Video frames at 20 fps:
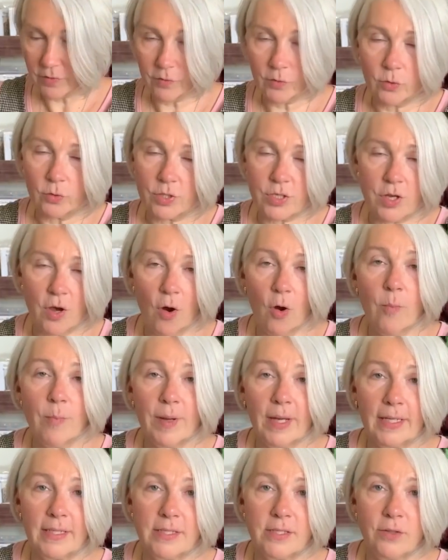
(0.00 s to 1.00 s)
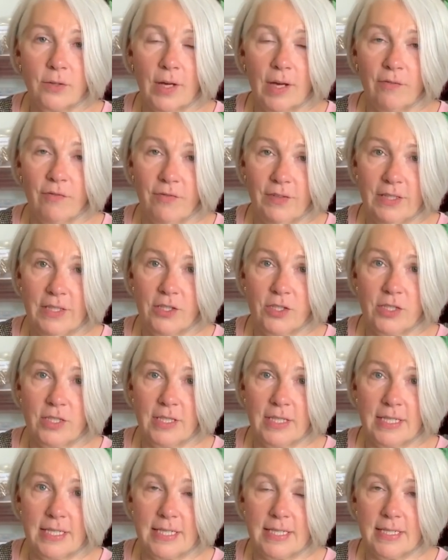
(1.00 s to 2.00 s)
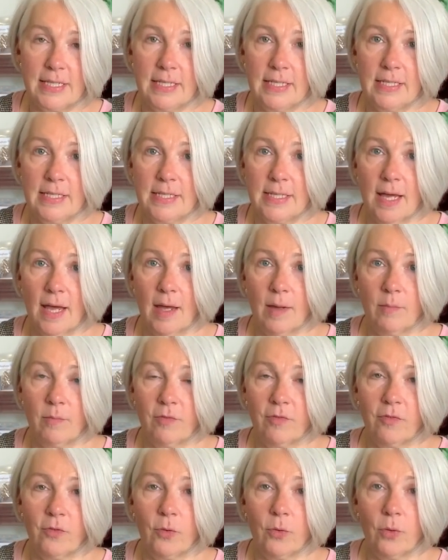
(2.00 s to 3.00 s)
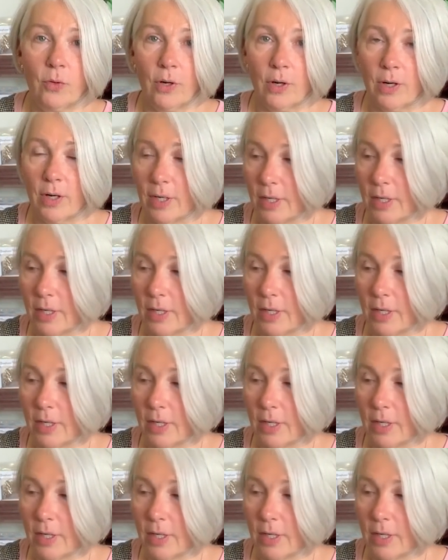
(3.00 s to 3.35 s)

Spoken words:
of course hoping to have finished this in time for